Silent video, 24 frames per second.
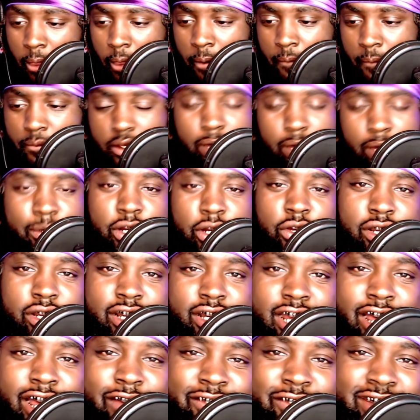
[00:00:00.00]
Let me know in the
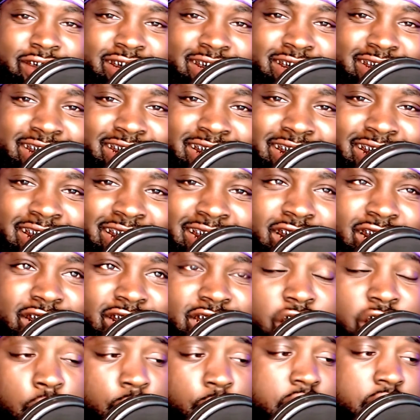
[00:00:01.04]
comments.
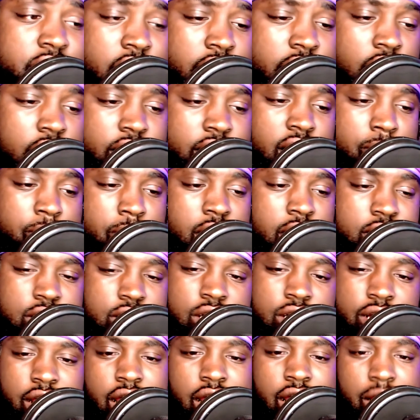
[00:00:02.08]
Should we check out that Monster
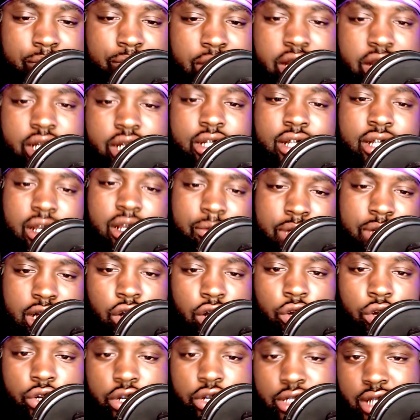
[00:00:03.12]
Lab next? Let me
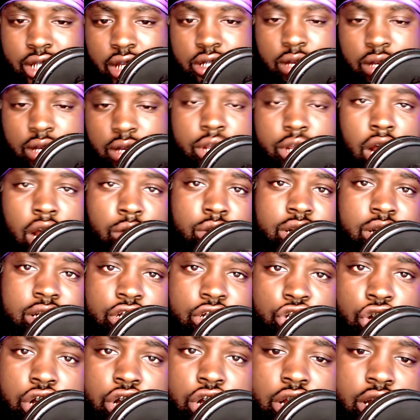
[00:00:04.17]
know. Is that something y'all would
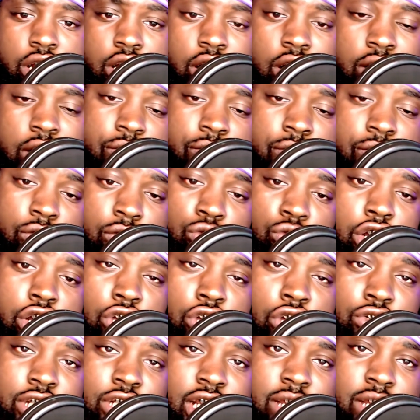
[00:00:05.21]
enjoy? We're going
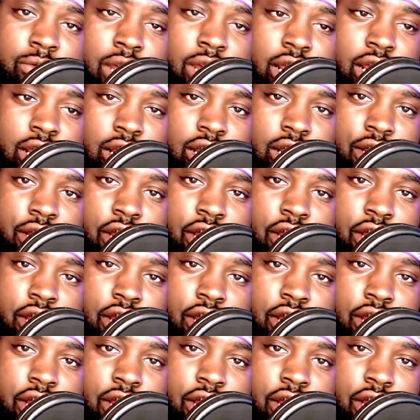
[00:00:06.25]
to see, man.